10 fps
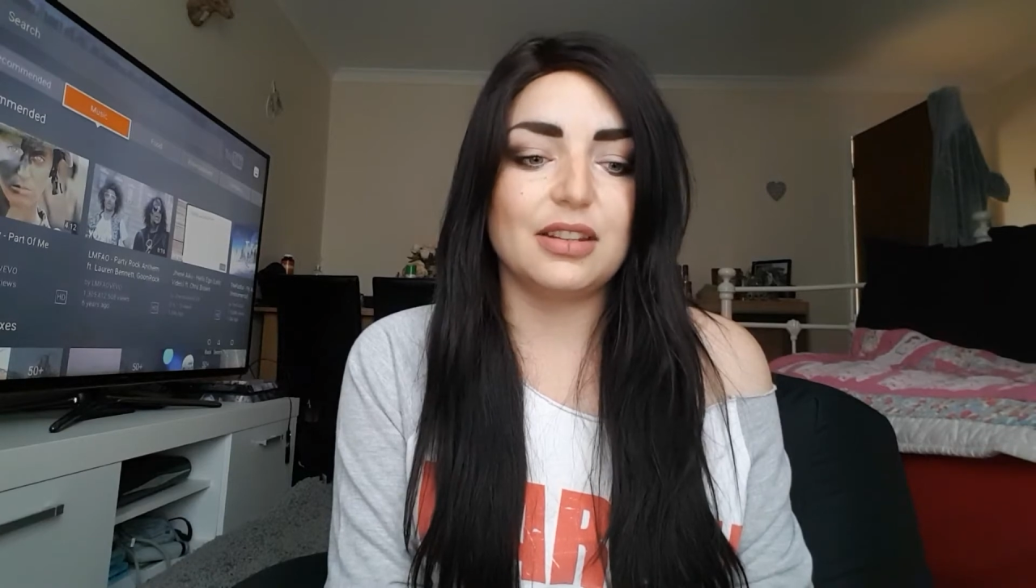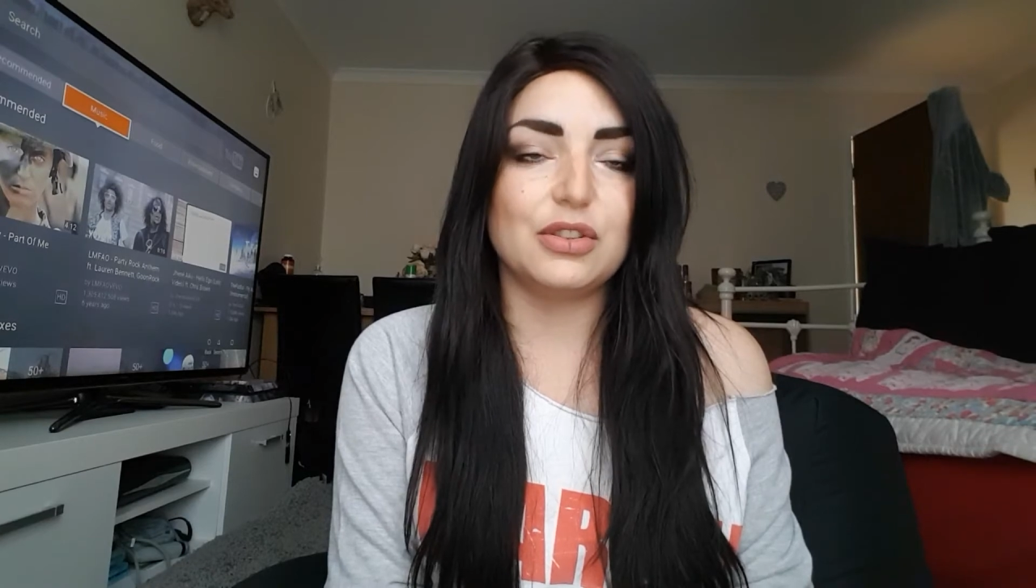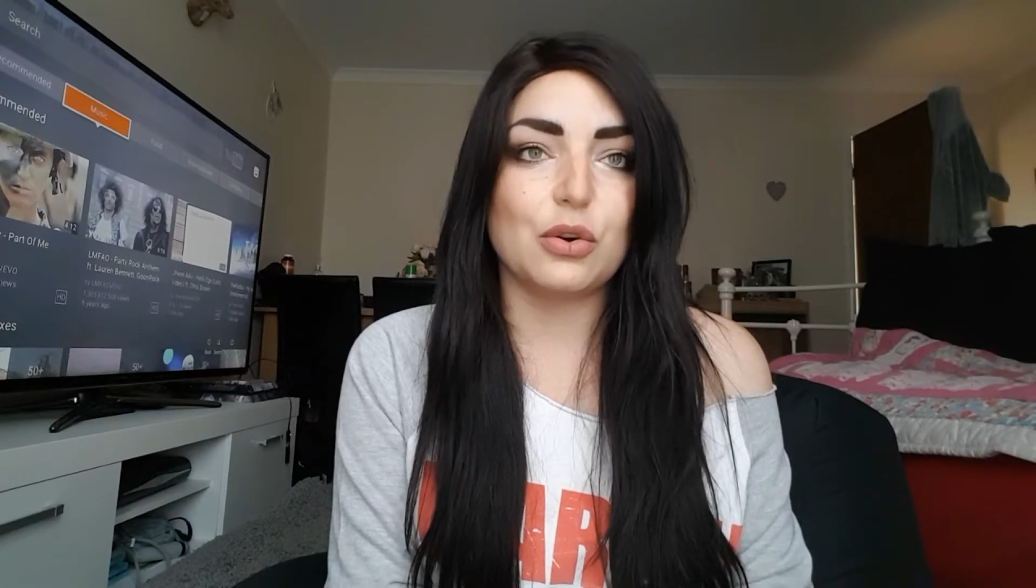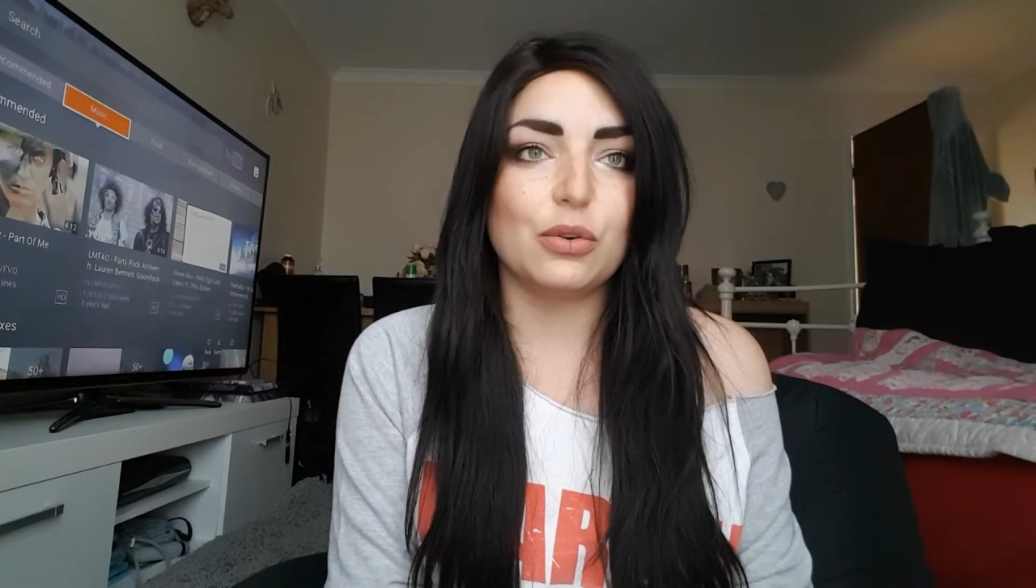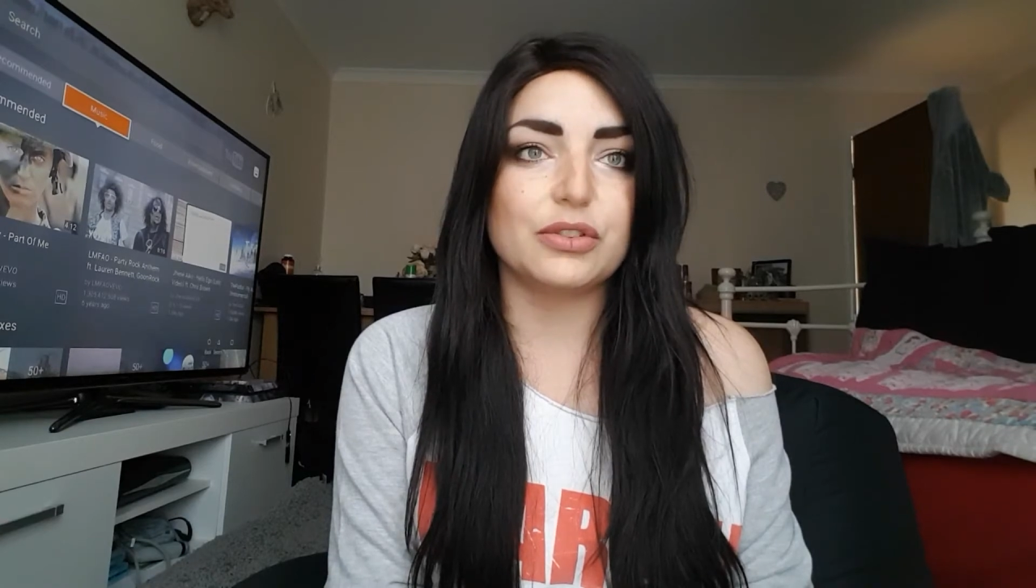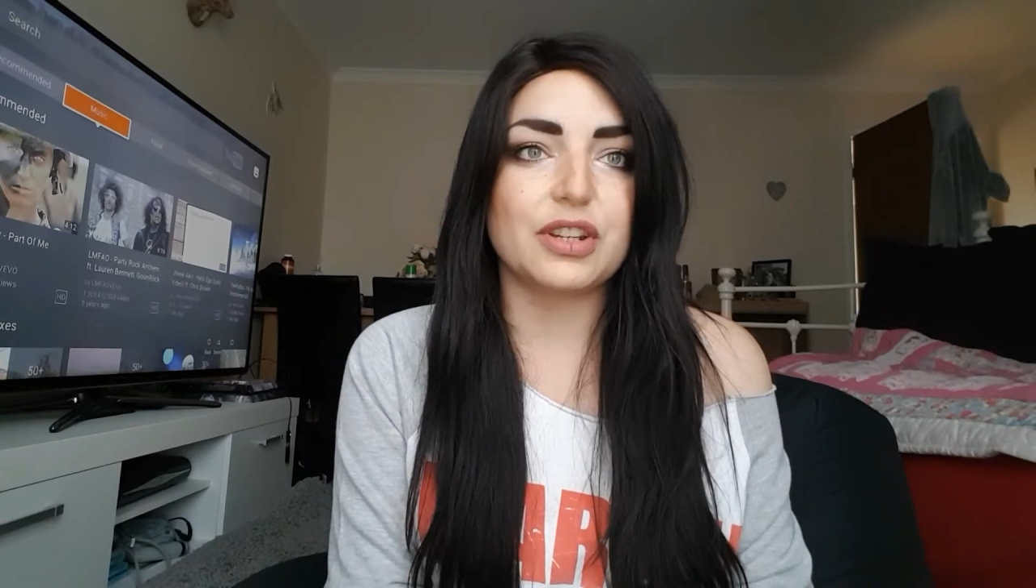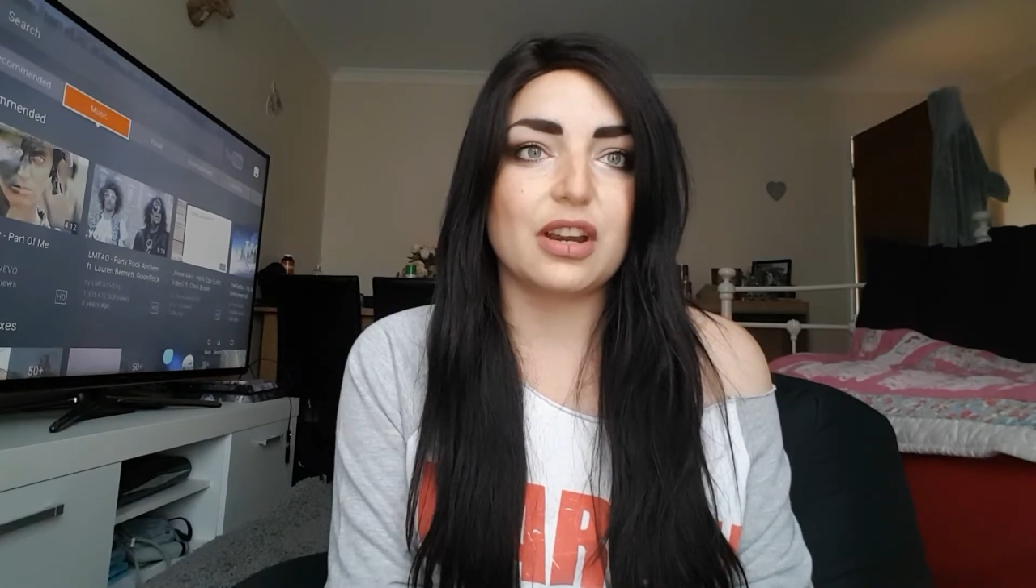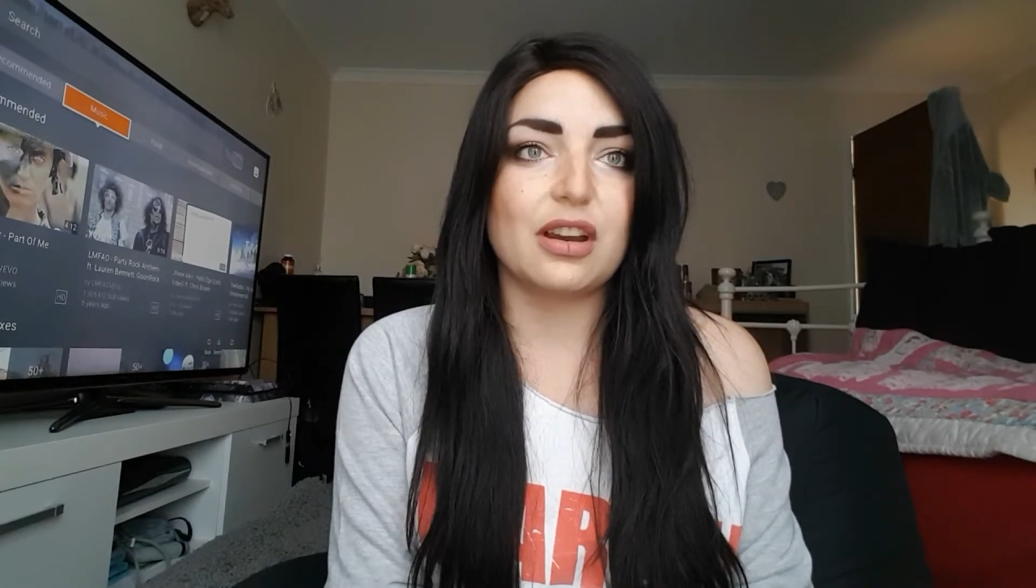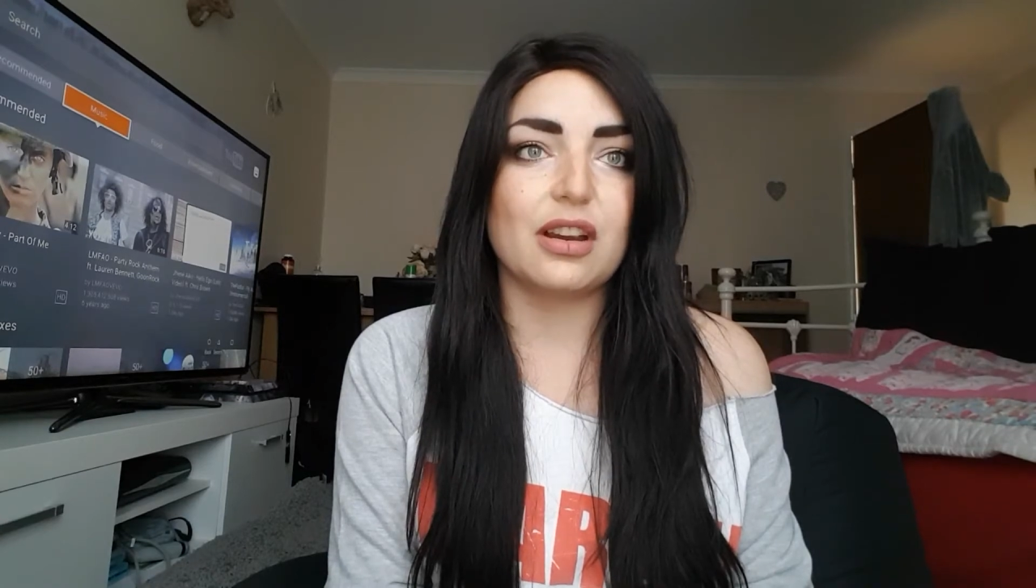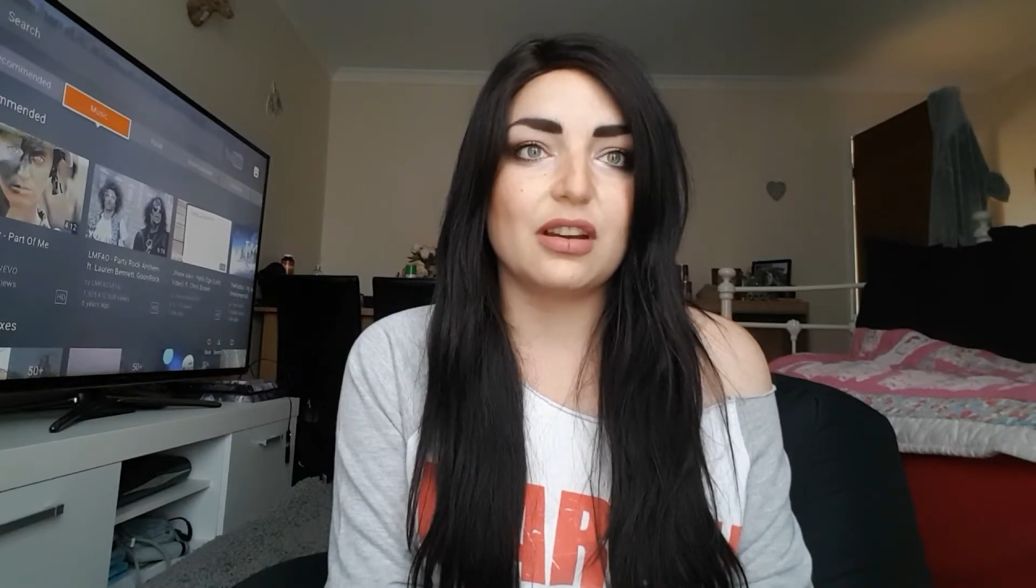
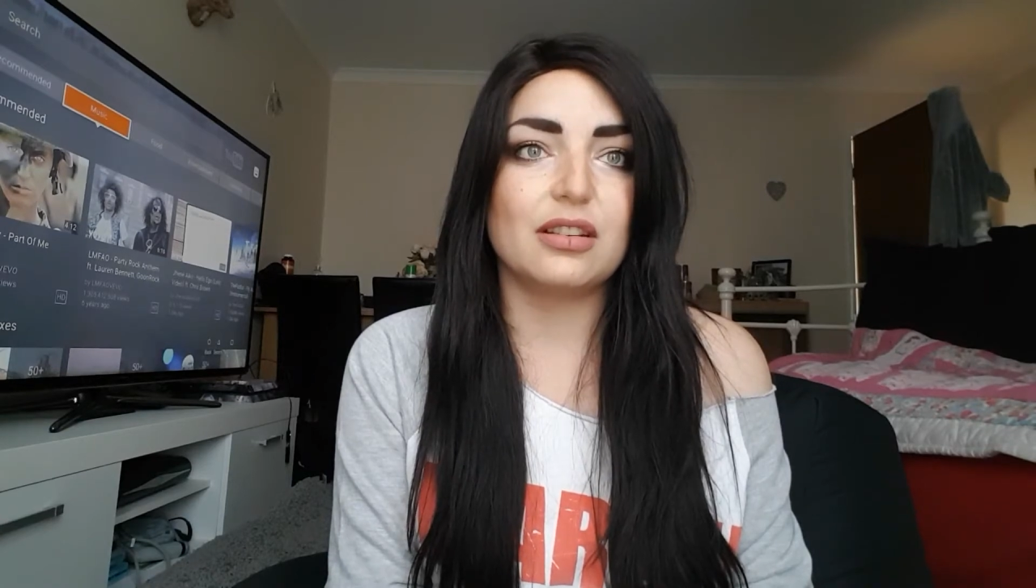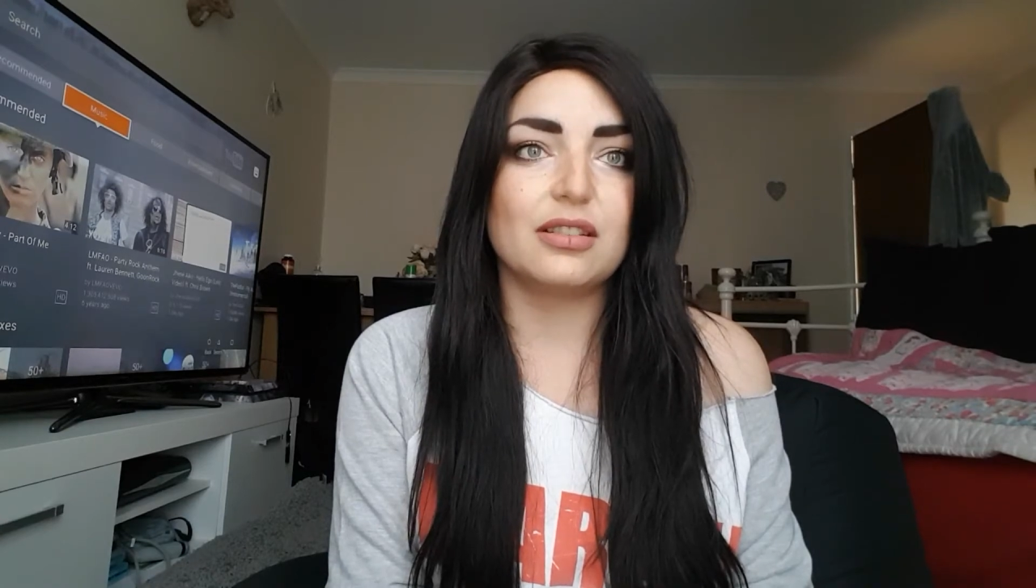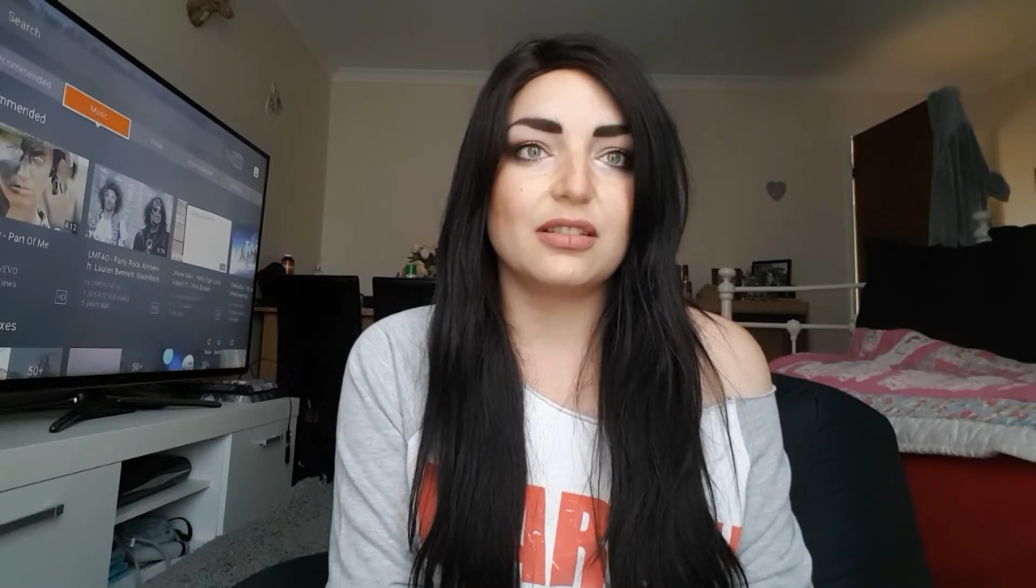doctor